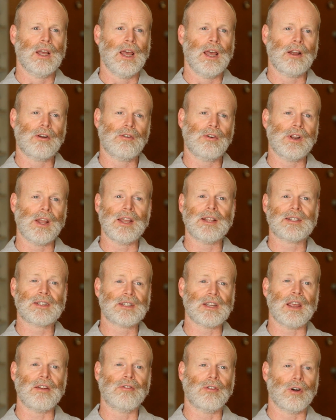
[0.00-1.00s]
and create
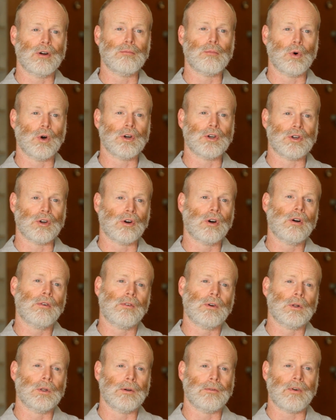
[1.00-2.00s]
safer and more
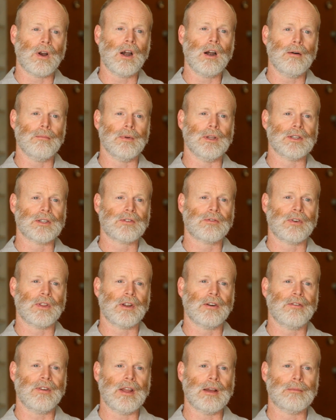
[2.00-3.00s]
durable environments for
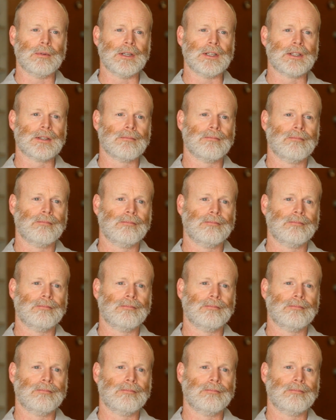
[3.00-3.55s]
their families.